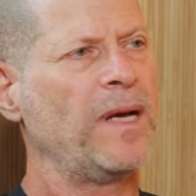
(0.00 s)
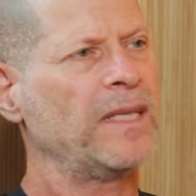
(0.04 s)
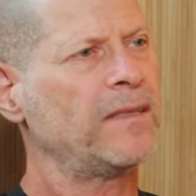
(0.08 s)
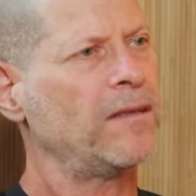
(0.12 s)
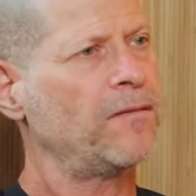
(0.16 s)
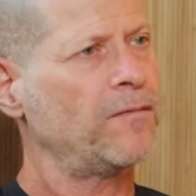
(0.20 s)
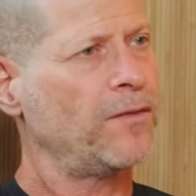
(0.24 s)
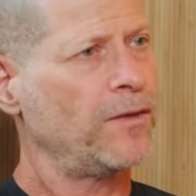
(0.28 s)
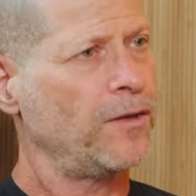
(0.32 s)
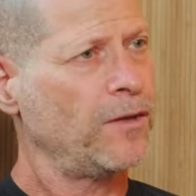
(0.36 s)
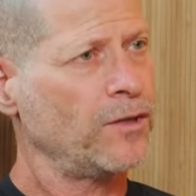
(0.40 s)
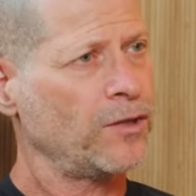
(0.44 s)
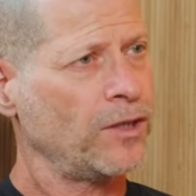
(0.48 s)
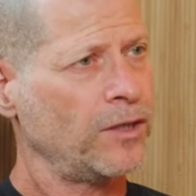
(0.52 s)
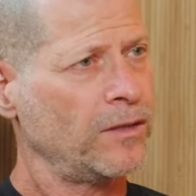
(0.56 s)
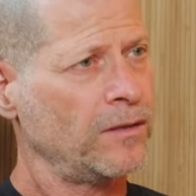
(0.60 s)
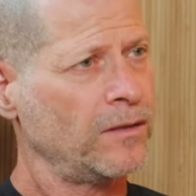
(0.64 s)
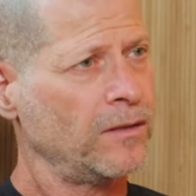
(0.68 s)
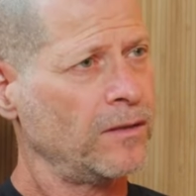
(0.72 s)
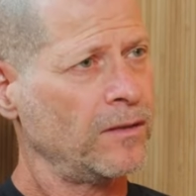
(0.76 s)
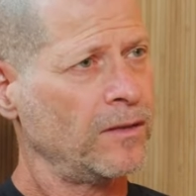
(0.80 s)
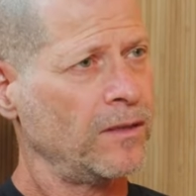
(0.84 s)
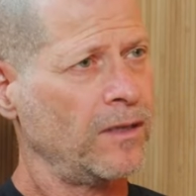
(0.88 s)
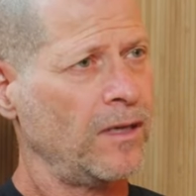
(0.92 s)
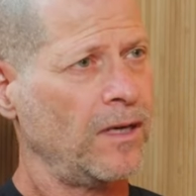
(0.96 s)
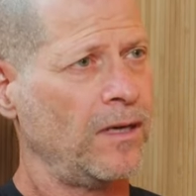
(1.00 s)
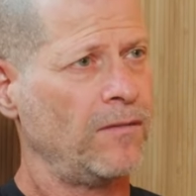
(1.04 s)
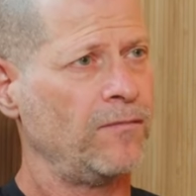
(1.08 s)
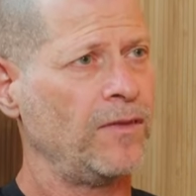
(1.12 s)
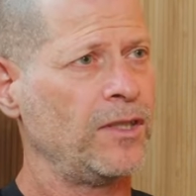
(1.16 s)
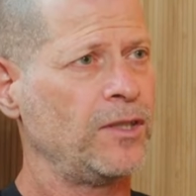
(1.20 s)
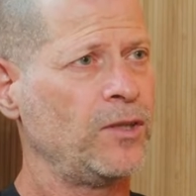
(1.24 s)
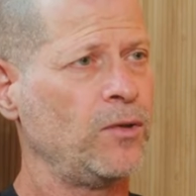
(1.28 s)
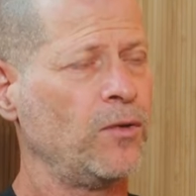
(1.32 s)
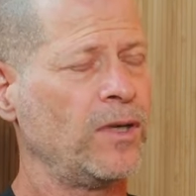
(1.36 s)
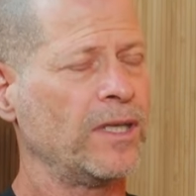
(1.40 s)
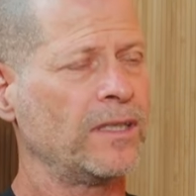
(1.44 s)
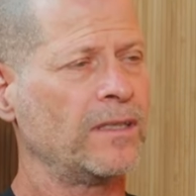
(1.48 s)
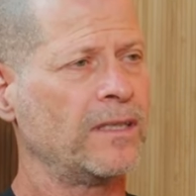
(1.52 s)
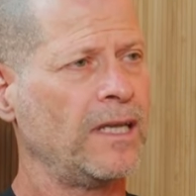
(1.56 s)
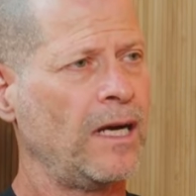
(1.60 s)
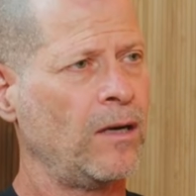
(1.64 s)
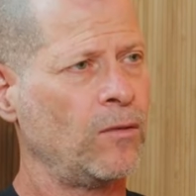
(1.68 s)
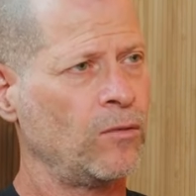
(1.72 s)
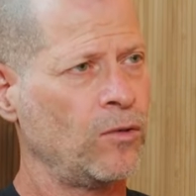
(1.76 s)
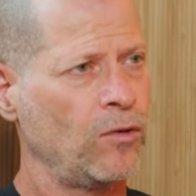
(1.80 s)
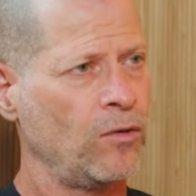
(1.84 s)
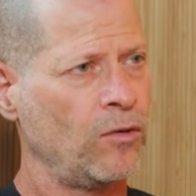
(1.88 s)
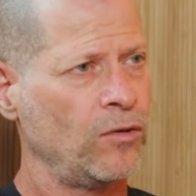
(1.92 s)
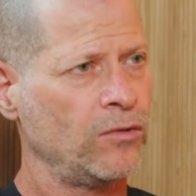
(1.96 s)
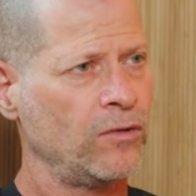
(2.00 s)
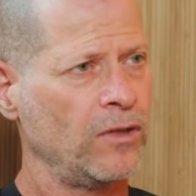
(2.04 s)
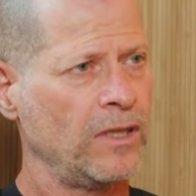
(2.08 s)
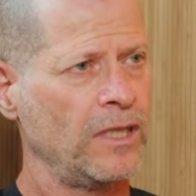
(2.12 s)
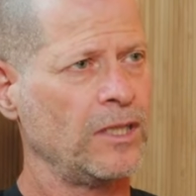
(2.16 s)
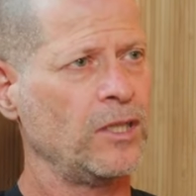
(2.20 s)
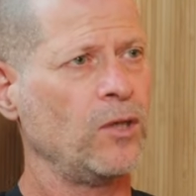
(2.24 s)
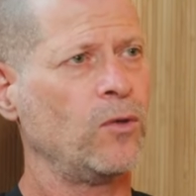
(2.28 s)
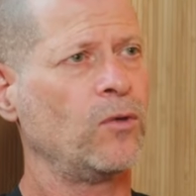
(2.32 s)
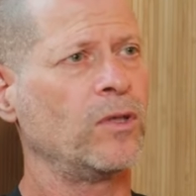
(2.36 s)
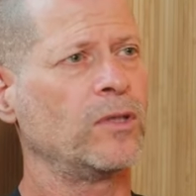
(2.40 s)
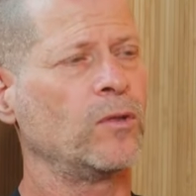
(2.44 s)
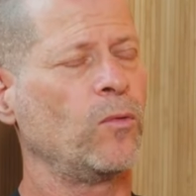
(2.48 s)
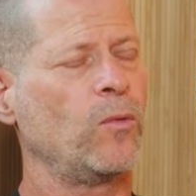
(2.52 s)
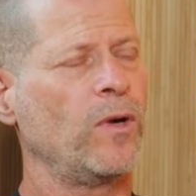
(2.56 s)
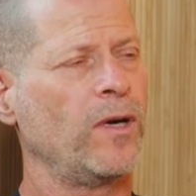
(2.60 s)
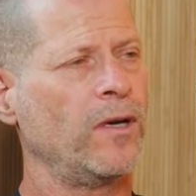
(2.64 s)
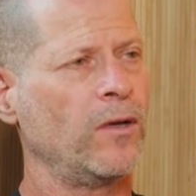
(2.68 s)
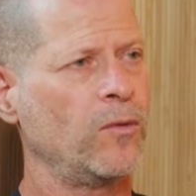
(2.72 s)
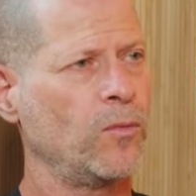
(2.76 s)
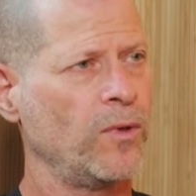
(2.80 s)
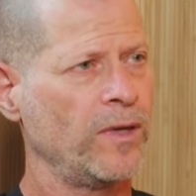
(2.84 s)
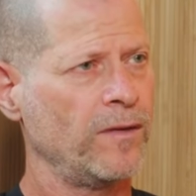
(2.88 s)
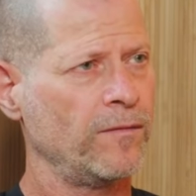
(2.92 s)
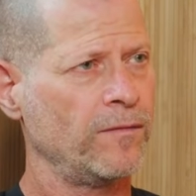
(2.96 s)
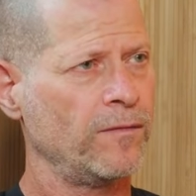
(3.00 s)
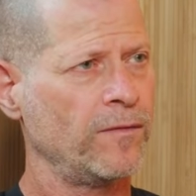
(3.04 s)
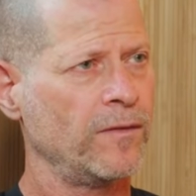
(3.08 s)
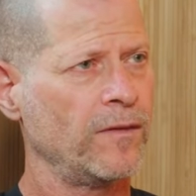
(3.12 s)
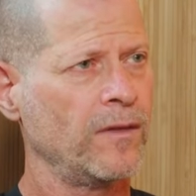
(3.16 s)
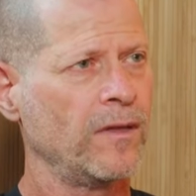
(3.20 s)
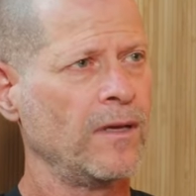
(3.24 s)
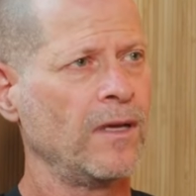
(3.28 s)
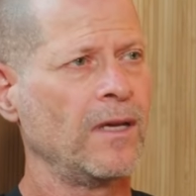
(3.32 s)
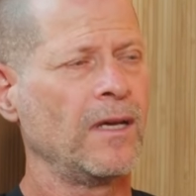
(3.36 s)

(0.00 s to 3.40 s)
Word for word: better version that you can download and you can work with.